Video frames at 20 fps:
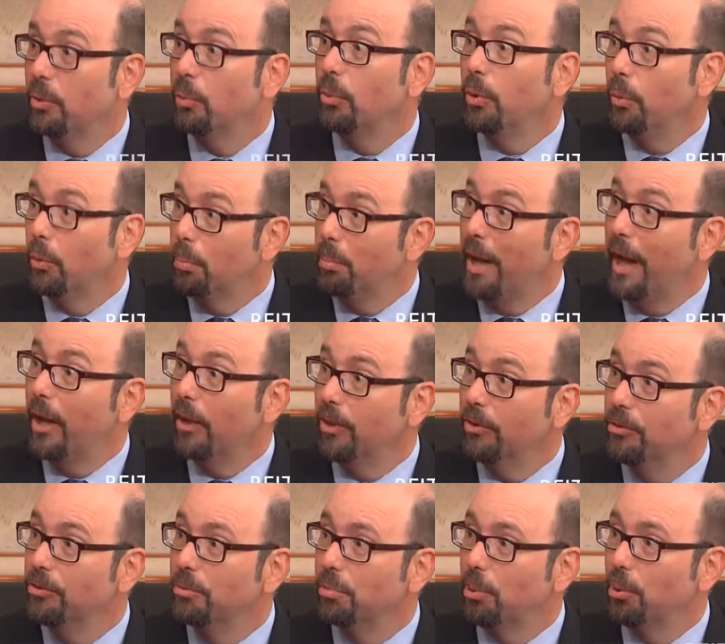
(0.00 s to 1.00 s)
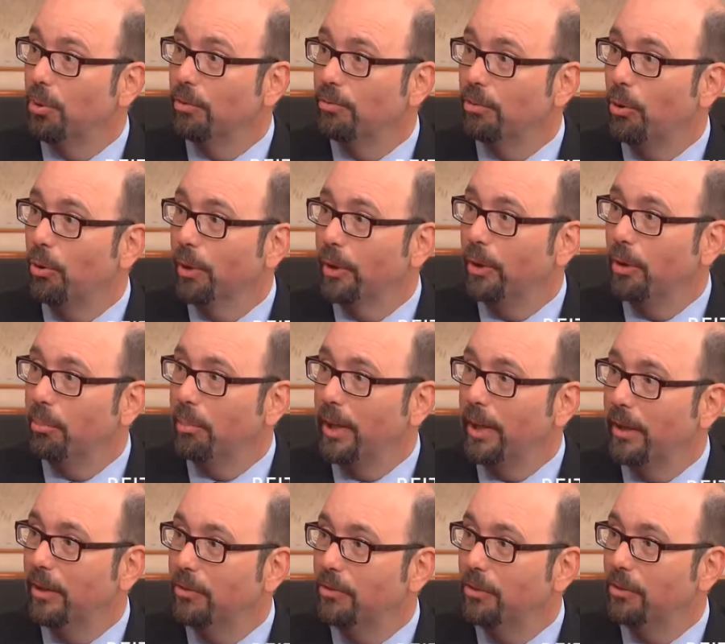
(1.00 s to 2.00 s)
we were balanced portfolio
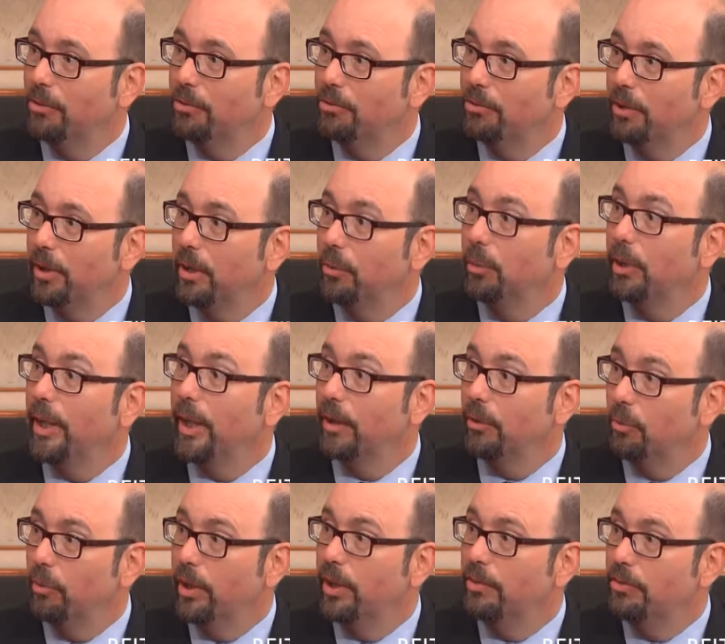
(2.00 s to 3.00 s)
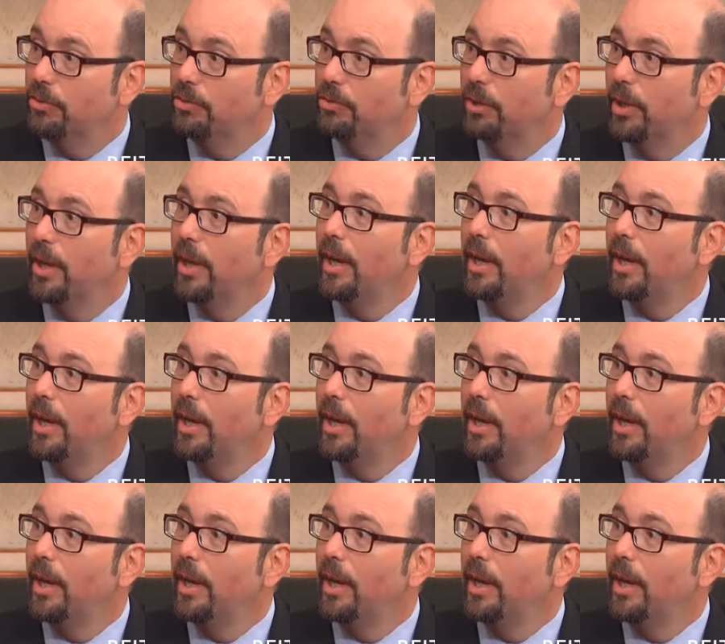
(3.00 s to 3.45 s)
managers, and we had REITs